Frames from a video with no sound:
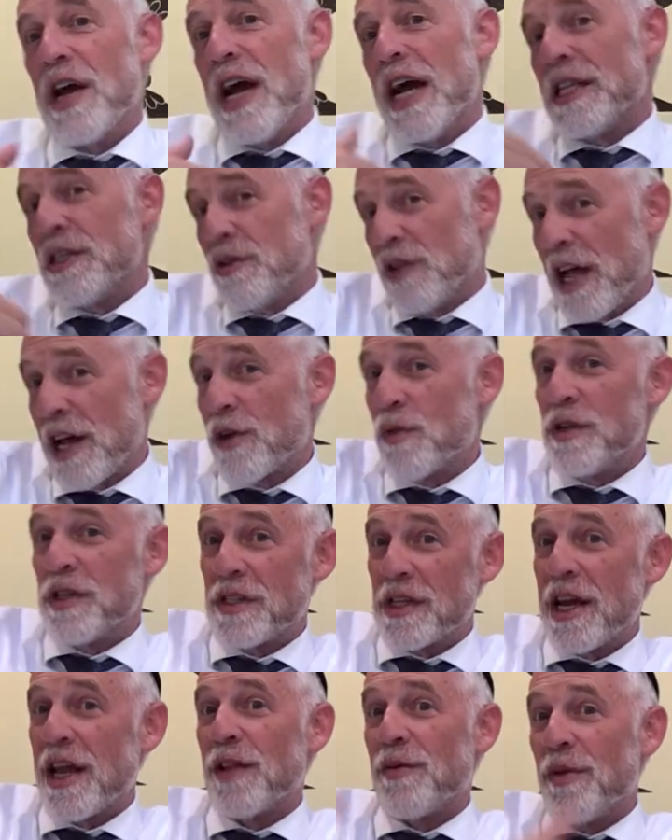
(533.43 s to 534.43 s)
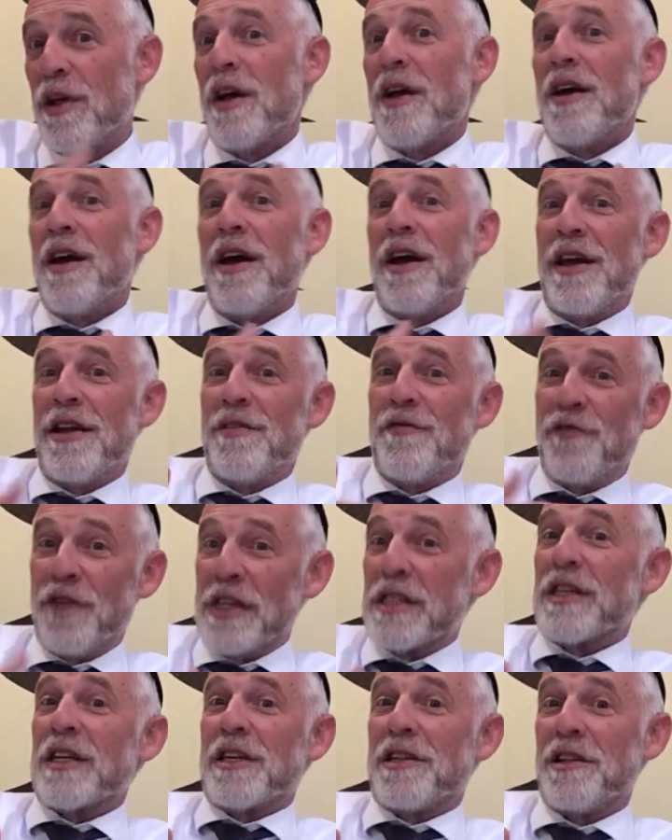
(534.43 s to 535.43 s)
And like we said, in
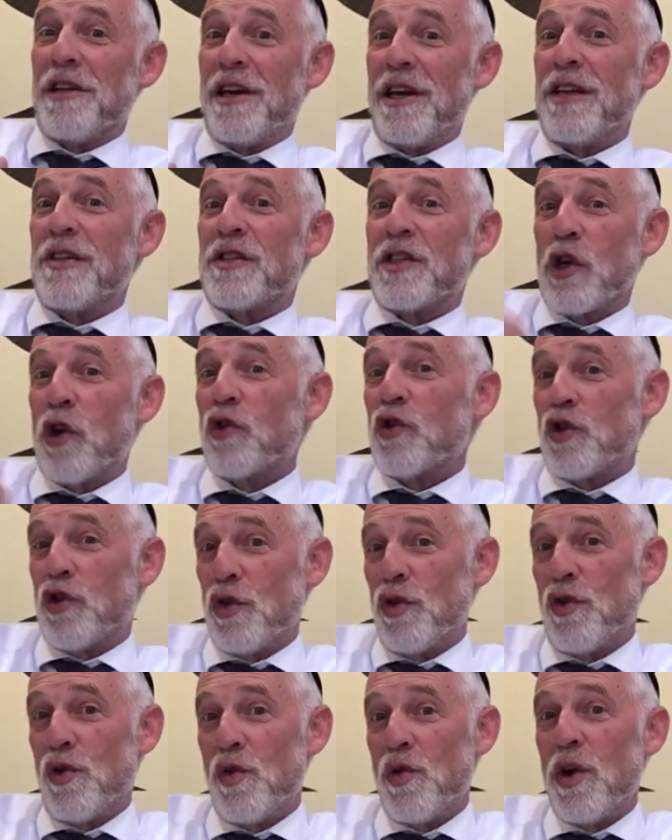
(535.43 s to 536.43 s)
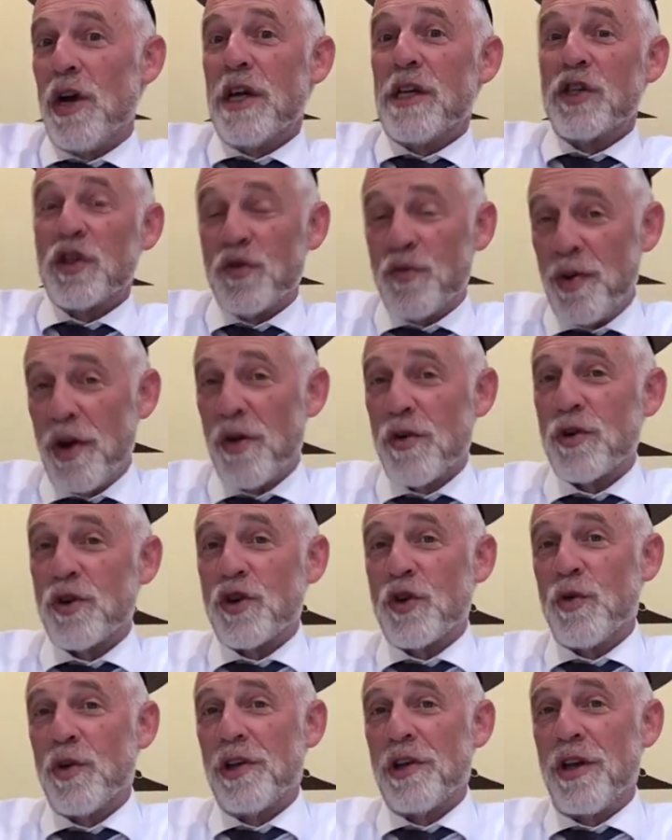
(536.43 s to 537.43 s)
physically, so too
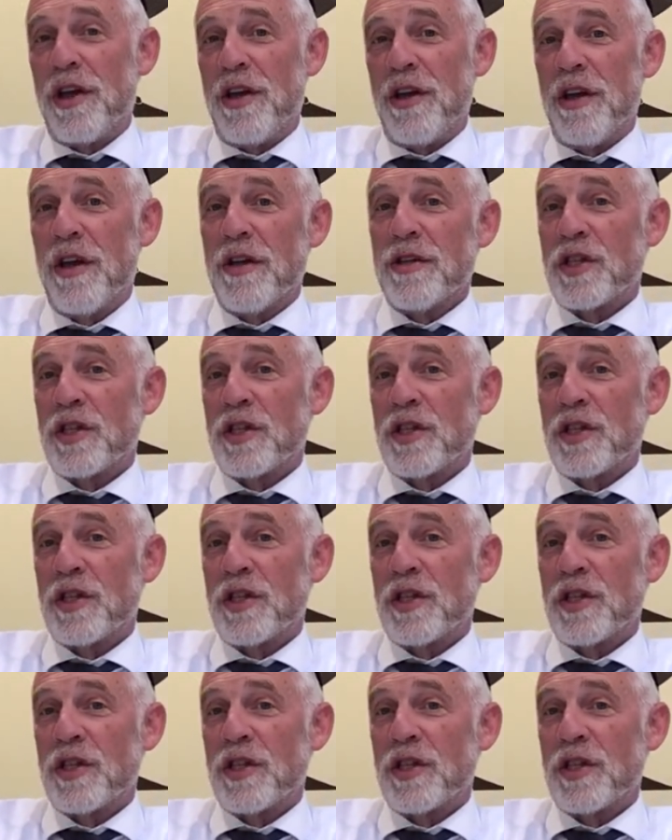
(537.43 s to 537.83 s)
spiritually.